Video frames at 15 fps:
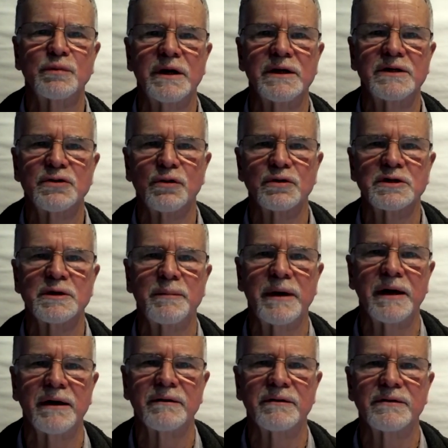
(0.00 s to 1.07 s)
talked
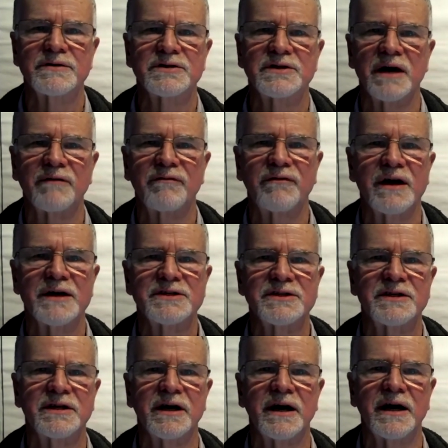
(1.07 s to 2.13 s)
about stuff
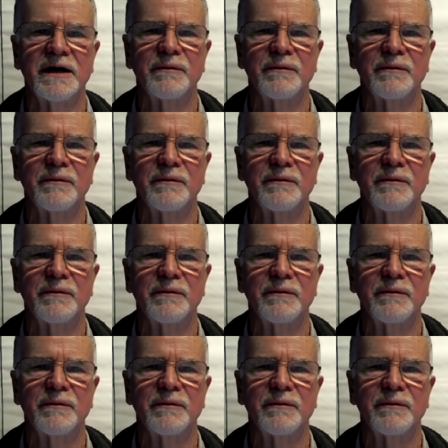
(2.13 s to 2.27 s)
yesterday,